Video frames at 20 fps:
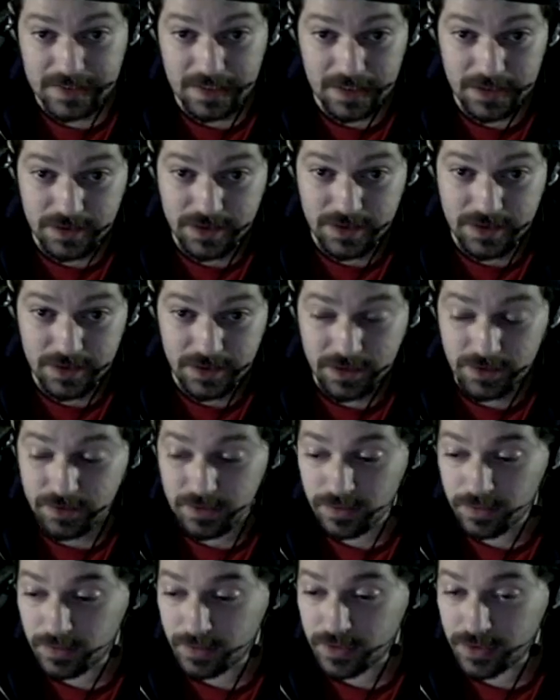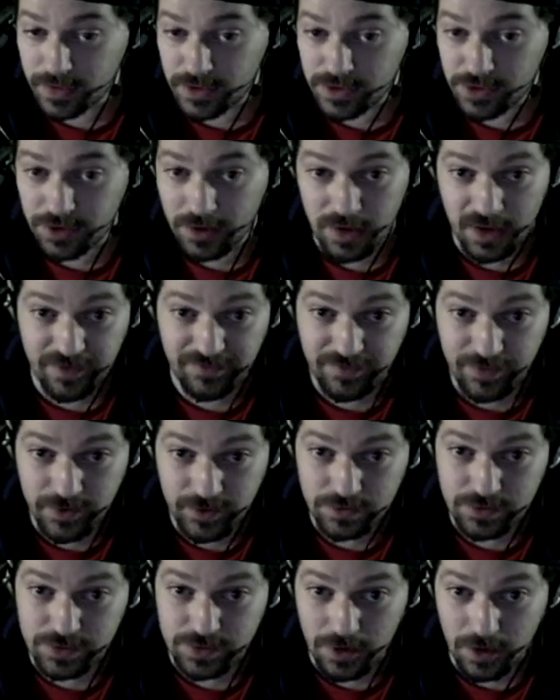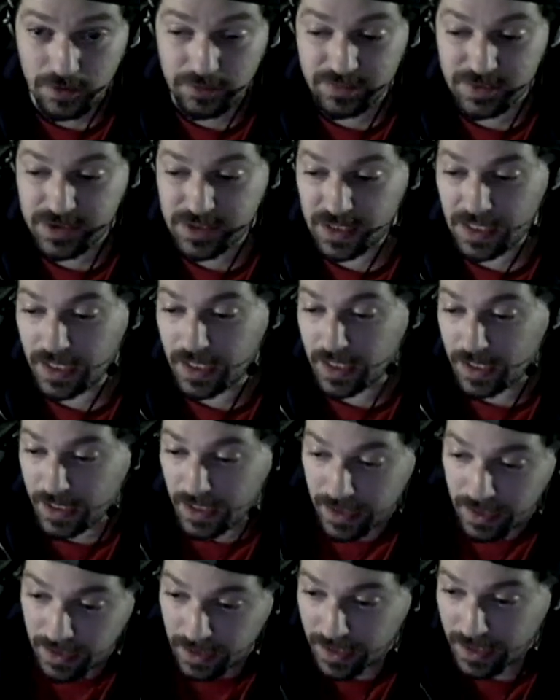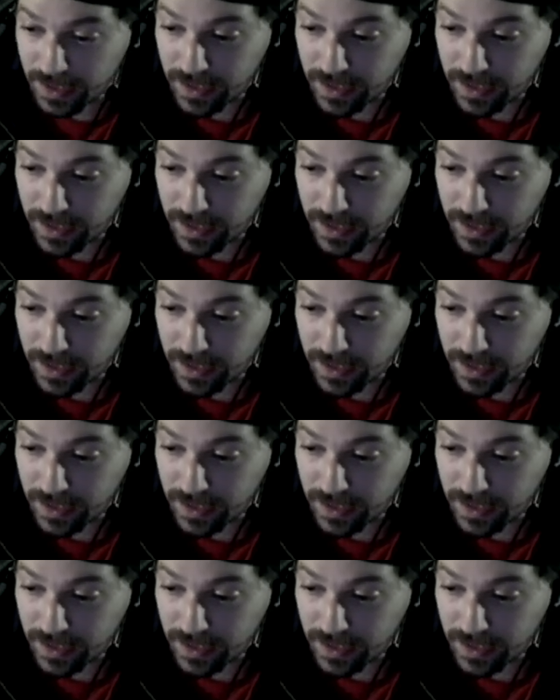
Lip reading: try a few drops in a secondary bottle,